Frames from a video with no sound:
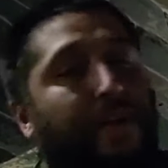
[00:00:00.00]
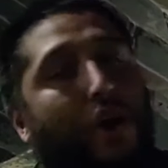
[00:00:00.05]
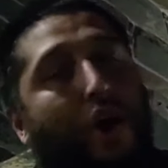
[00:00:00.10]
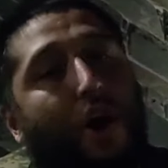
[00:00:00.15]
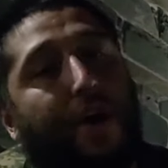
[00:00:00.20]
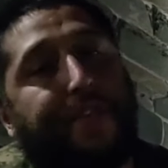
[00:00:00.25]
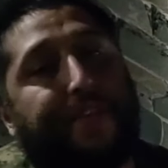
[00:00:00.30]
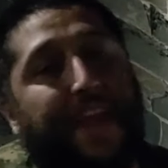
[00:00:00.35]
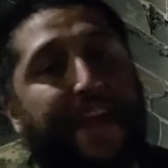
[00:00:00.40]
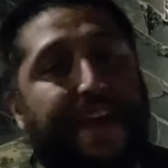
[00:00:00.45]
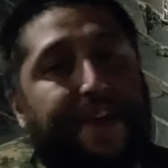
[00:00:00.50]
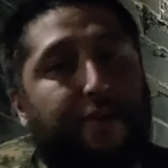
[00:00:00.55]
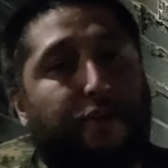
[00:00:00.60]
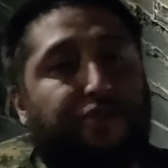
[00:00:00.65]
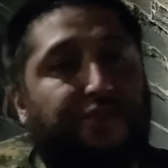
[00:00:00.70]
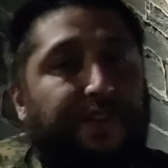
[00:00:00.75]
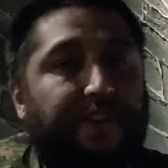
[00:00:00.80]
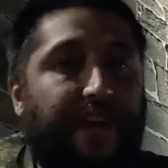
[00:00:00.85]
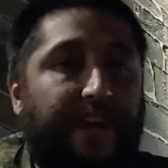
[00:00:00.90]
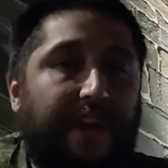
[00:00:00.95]
all the
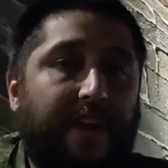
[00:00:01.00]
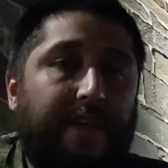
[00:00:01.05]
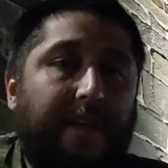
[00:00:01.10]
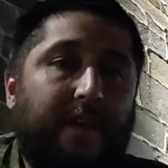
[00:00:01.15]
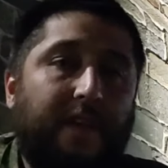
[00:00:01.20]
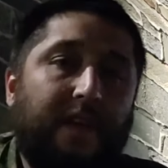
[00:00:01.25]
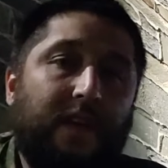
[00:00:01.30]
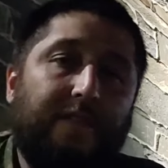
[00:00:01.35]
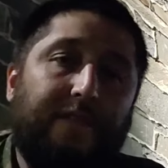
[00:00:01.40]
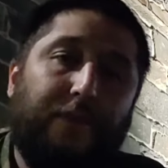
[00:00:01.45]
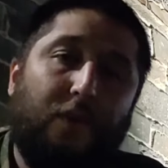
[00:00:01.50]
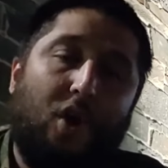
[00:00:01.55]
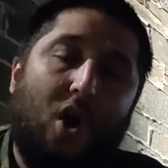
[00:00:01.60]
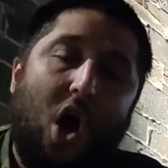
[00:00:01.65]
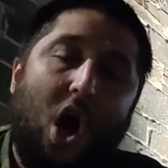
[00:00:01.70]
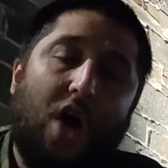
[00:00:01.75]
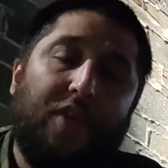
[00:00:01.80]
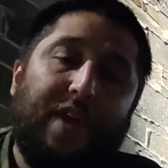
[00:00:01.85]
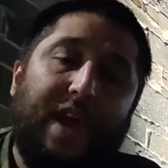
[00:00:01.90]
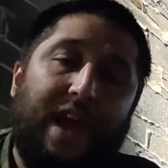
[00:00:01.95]
energy needed for
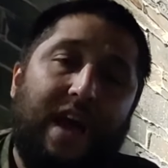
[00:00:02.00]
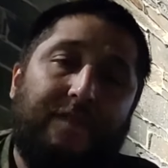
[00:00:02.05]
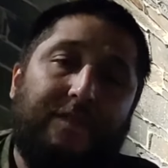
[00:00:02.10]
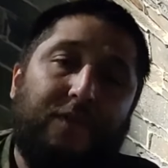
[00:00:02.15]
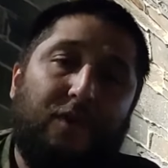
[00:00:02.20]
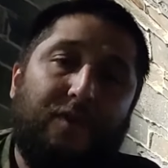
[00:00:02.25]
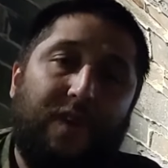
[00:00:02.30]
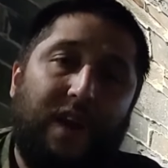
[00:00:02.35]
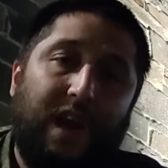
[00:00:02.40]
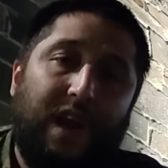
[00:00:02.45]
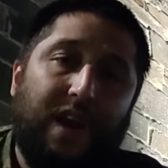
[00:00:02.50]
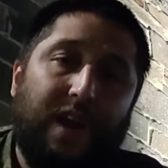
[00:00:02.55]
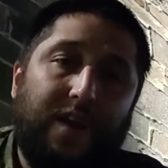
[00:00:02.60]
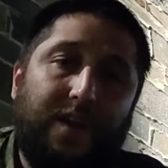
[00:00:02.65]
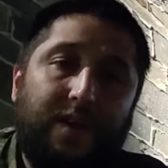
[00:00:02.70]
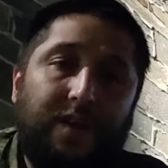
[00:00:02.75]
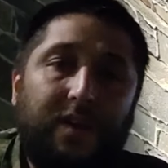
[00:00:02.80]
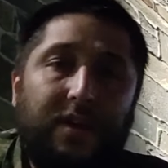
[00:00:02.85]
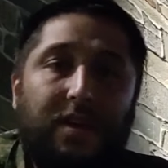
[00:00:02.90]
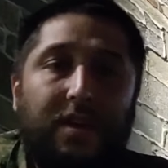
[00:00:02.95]
all they ever needed
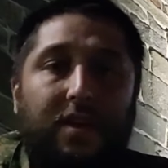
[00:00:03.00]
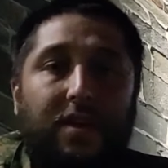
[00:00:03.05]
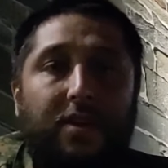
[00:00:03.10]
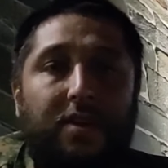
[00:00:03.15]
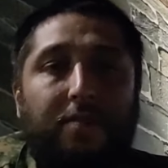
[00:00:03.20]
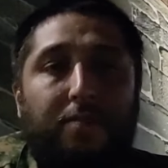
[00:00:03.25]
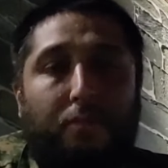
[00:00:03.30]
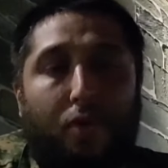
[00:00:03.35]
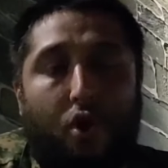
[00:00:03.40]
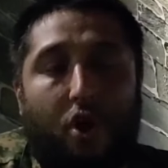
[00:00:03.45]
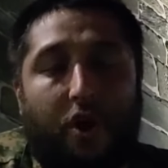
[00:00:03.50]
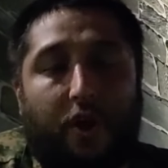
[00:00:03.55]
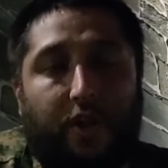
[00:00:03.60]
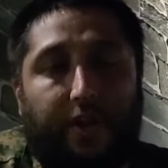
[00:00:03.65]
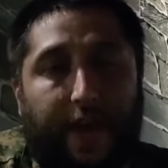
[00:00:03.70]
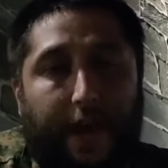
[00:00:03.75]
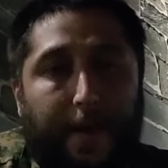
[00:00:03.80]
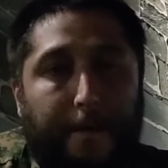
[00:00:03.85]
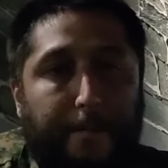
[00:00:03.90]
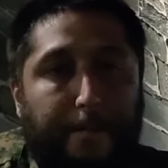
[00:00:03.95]

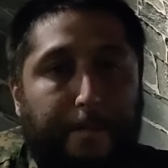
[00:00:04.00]
morally.